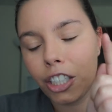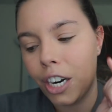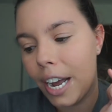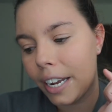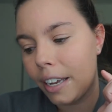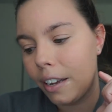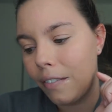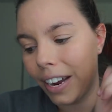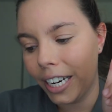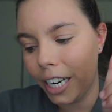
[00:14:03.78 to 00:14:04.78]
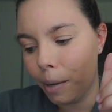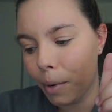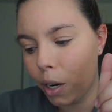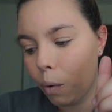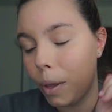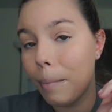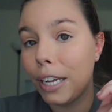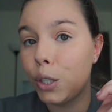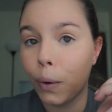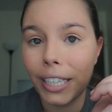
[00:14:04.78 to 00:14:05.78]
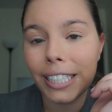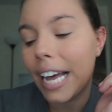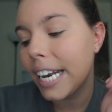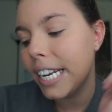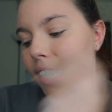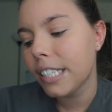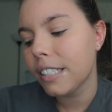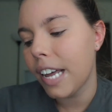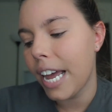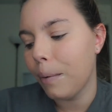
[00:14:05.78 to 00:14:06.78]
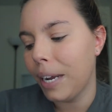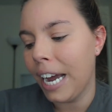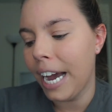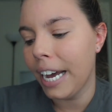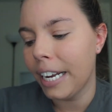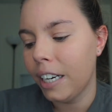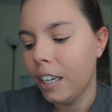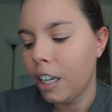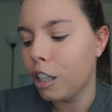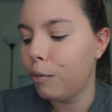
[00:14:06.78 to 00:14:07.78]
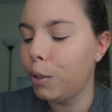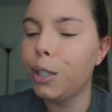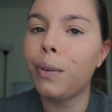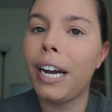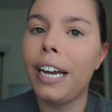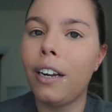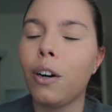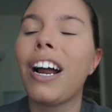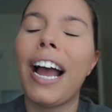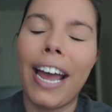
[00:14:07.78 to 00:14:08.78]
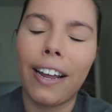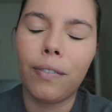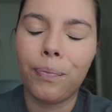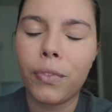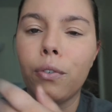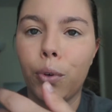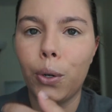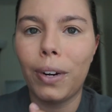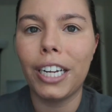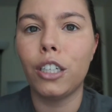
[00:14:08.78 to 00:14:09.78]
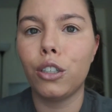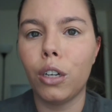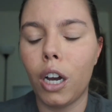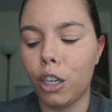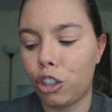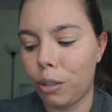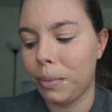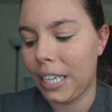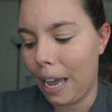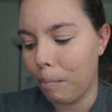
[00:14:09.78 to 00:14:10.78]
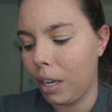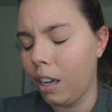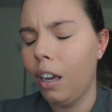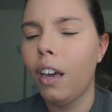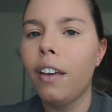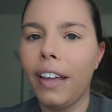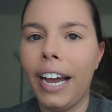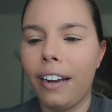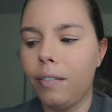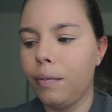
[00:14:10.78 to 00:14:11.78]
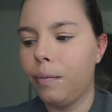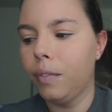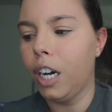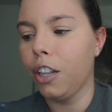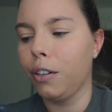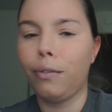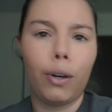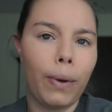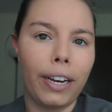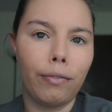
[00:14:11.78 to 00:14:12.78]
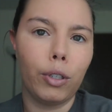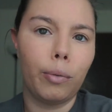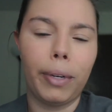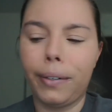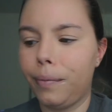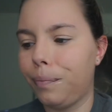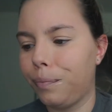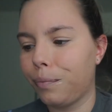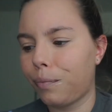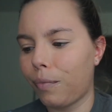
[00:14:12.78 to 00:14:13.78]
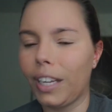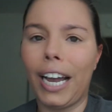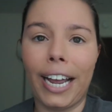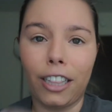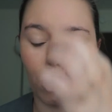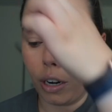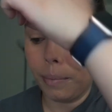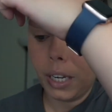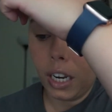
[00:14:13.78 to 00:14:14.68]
Track, Finding Nemo. We met Joy and Sadness, and we had the Food and Wine, or I had Food and Wine shrimp scampi. They had other Food and Wine food, but I had the shrimp.